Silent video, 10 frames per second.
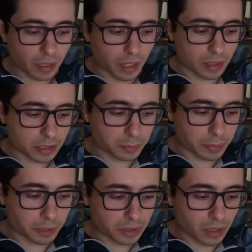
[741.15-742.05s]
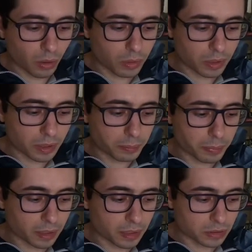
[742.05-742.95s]
and speed only
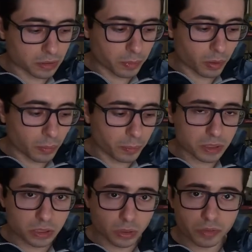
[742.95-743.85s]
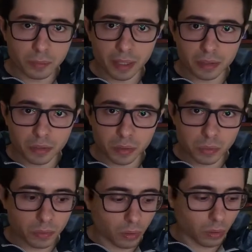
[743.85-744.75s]
depends on the properties of the
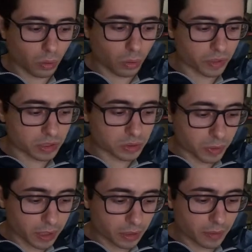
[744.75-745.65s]
material of the string,